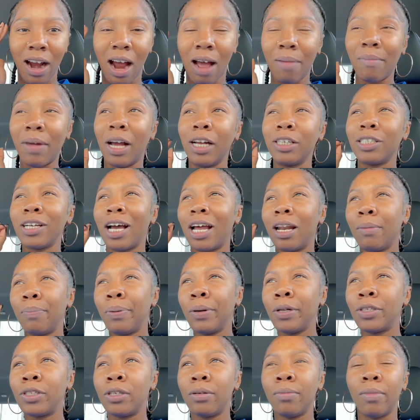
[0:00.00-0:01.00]
I'm not trying to
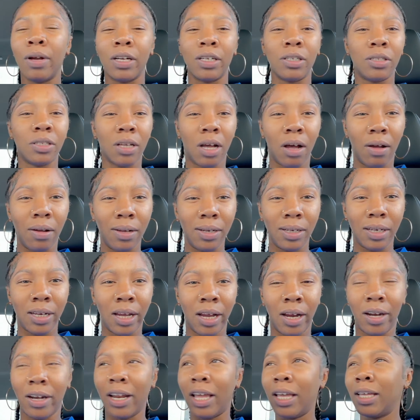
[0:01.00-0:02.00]
put too much salt in
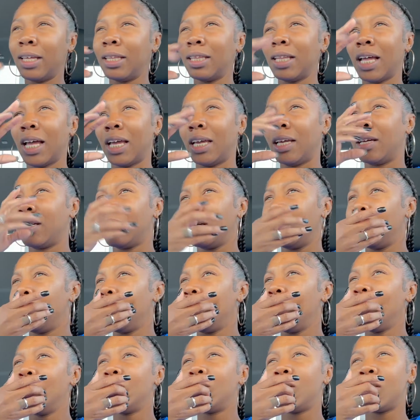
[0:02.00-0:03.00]
there. They can like
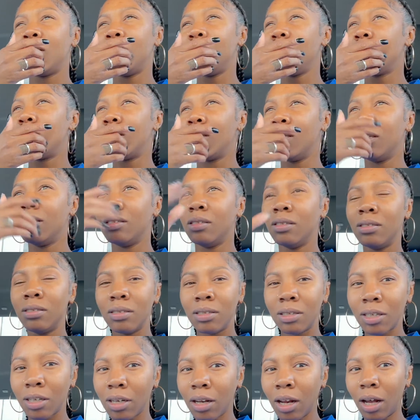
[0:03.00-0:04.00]
season,
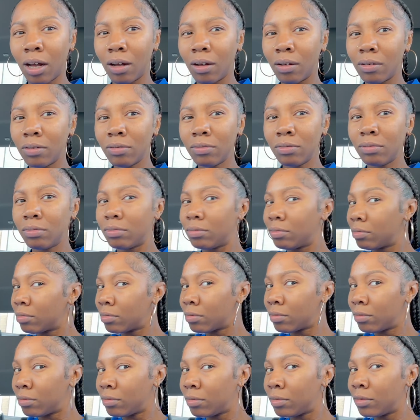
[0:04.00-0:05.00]
you know.
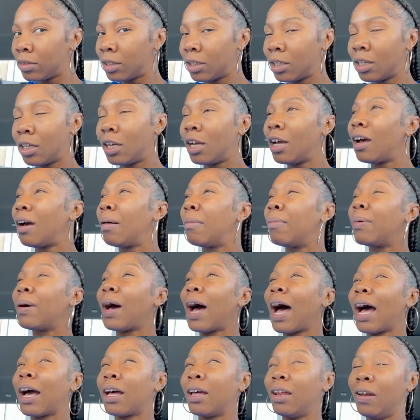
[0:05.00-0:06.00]

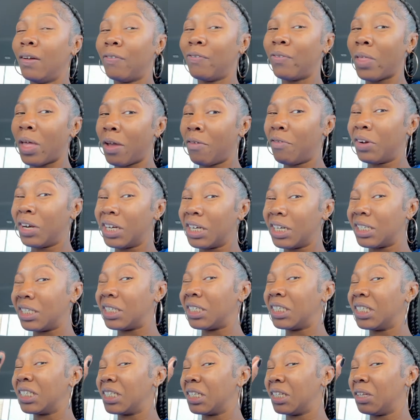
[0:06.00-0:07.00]
But I could have flavored
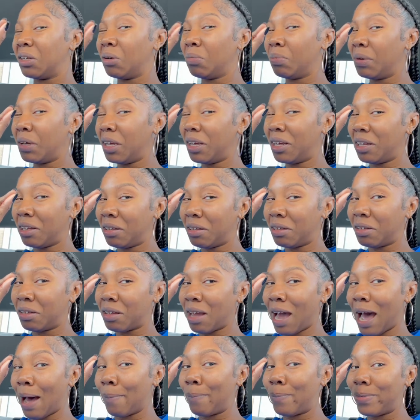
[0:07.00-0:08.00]
just a little bit.
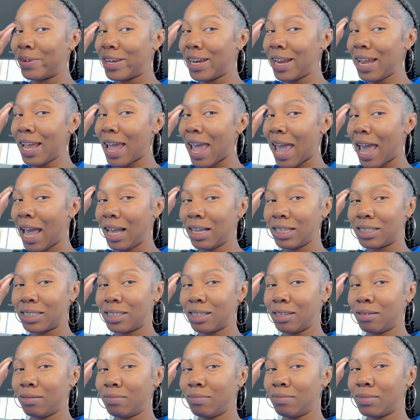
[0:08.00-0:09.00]
I did add
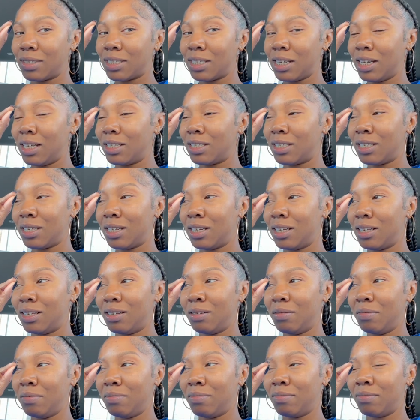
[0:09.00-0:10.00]
some
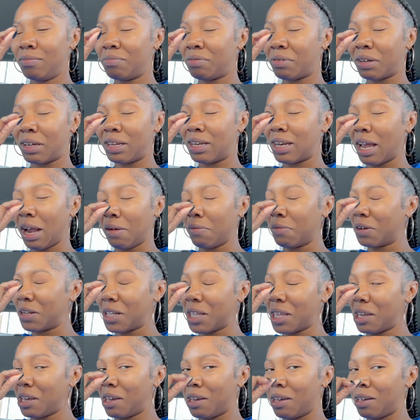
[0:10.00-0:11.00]
seasoning, but not
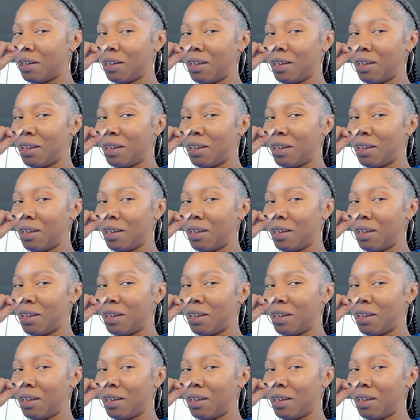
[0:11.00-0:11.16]
really.